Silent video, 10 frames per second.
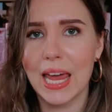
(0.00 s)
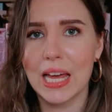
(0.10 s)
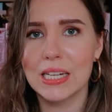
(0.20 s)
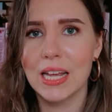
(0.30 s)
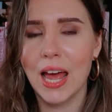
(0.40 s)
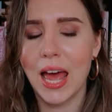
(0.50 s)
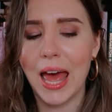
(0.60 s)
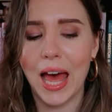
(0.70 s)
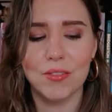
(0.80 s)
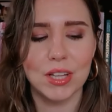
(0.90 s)
and
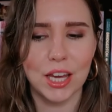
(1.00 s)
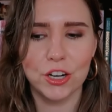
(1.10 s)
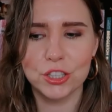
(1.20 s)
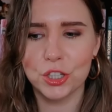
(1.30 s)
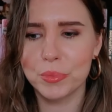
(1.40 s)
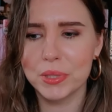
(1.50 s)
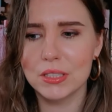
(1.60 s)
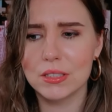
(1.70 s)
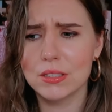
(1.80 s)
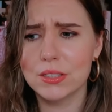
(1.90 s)
have the character
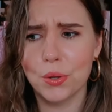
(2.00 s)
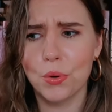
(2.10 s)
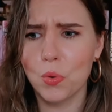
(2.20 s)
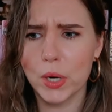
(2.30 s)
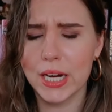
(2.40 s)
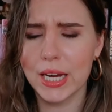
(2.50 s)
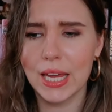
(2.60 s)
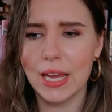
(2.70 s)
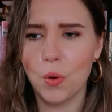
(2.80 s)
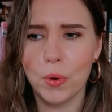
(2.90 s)
be so
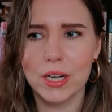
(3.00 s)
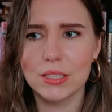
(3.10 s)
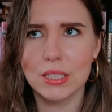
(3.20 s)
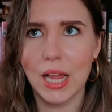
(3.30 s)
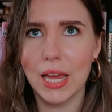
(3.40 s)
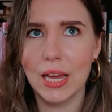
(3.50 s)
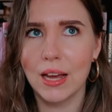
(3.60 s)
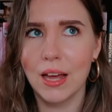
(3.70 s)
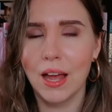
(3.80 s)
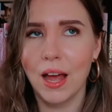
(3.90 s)
quirky where it's like,
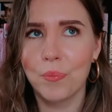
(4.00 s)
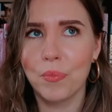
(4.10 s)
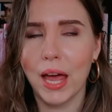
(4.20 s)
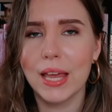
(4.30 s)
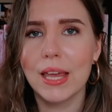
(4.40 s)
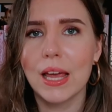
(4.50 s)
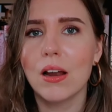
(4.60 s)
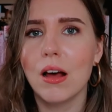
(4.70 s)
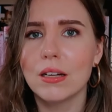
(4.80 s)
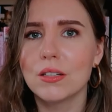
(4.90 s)
I
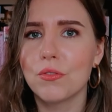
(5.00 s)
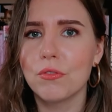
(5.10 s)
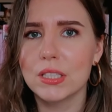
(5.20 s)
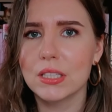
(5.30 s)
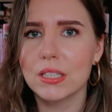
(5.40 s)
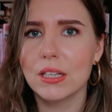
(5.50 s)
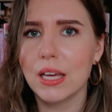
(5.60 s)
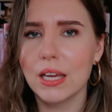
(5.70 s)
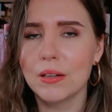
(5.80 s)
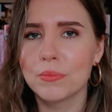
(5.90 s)
cannot
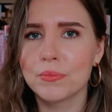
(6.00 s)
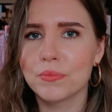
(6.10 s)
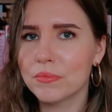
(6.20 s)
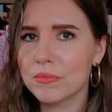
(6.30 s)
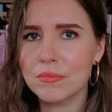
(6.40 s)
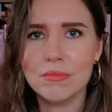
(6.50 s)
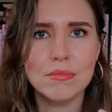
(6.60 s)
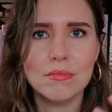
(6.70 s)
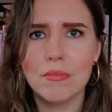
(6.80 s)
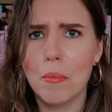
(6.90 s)
physically,
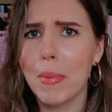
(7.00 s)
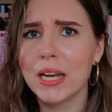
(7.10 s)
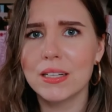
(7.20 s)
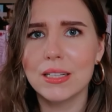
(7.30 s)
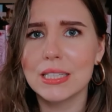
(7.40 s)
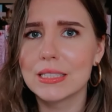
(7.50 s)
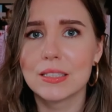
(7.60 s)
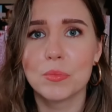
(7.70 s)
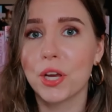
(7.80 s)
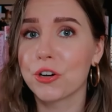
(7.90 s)
mentally,
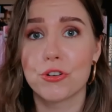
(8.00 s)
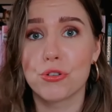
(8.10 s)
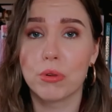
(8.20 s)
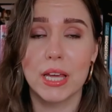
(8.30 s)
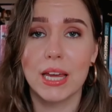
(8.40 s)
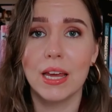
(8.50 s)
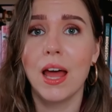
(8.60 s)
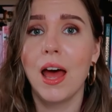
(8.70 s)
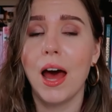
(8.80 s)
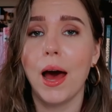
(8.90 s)
spiritually
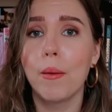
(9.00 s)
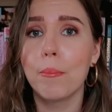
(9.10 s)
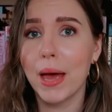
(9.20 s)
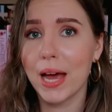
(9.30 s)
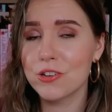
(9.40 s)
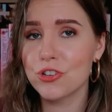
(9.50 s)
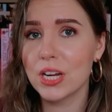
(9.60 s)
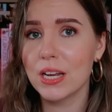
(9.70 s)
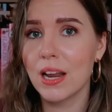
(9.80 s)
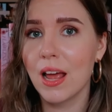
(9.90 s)

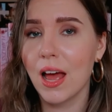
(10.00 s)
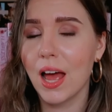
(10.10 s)
imagine